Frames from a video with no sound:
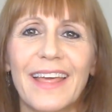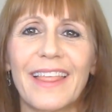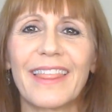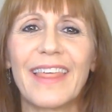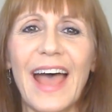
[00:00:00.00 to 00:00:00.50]

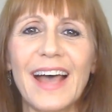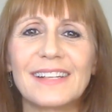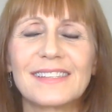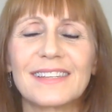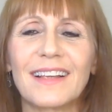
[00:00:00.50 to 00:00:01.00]

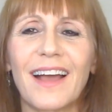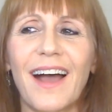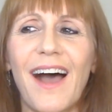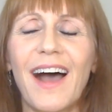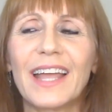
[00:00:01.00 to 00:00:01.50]
that
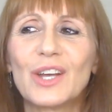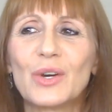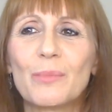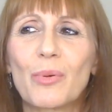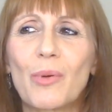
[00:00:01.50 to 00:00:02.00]
I
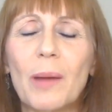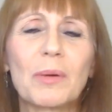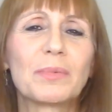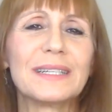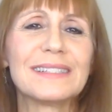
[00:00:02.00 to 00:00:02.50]
could
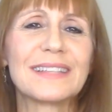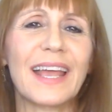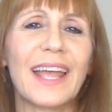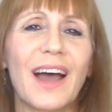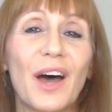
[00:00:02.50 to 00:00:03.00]
probably
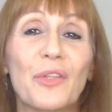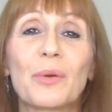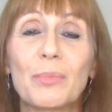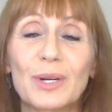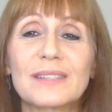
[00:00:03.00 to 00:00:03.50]
say
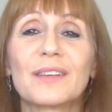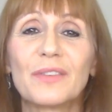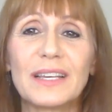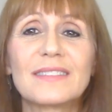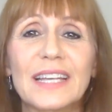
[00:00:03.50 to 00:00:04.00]
other books
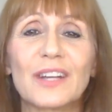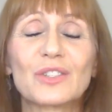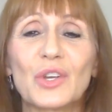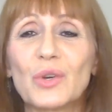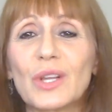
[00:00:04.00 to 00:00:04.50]
of his here,
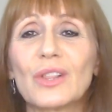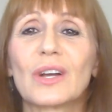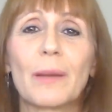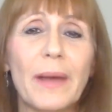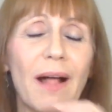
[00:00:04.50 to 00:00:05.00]
so you can
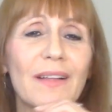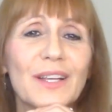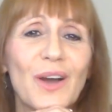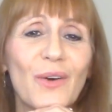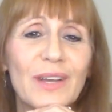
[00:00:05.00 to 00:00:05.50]
look up Alan
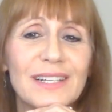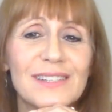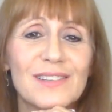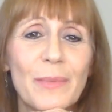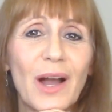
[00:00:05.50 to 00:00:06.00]
Cohen and
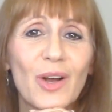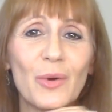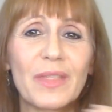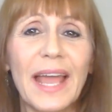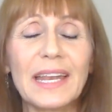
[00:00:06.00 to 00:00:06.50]
just about
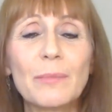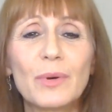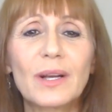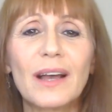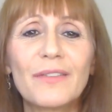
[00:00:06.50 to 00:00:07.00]
go with any
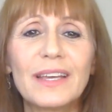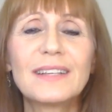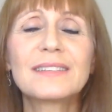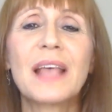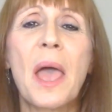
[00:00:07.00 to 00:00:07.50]
book of
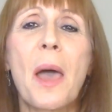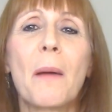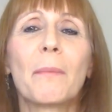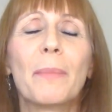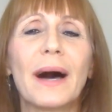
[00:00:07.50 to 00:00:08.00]
his.
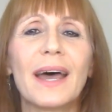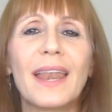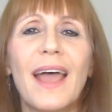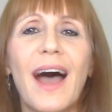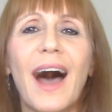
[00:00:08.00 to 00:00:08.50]

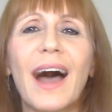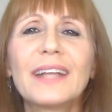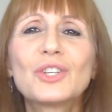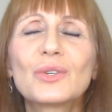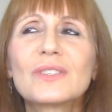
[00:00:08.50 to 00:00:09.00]
But
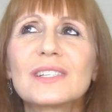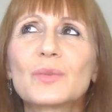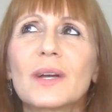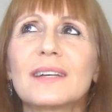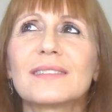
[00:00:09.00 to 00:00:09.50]
I chose
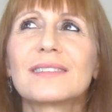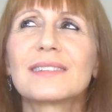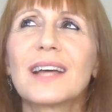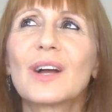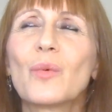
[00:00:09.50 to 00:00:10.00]
this one because it
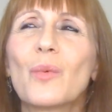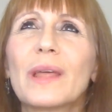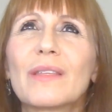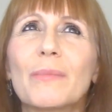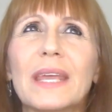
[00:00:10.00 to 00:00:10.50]
stuck
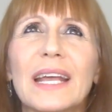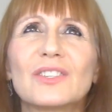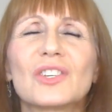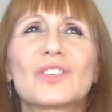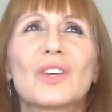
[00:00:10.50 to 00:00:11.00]
with me
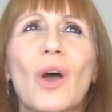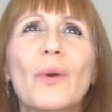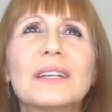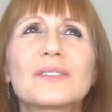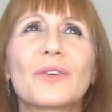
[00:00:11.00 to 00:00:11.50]
as just
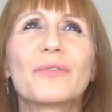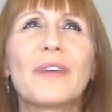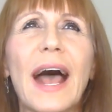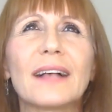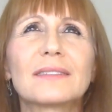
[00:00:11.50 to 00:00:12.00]
going so
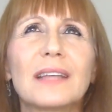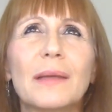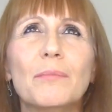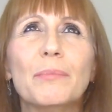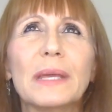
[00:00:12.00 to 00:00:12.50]
fast
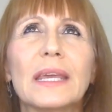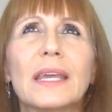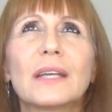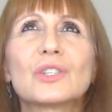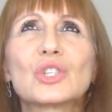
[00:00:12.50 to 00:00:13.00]
and
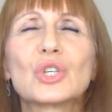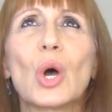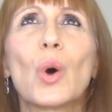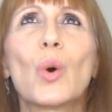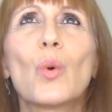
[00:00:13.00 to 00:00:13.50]
being
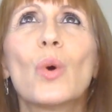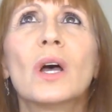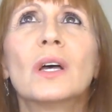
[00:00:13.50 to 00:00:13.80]
so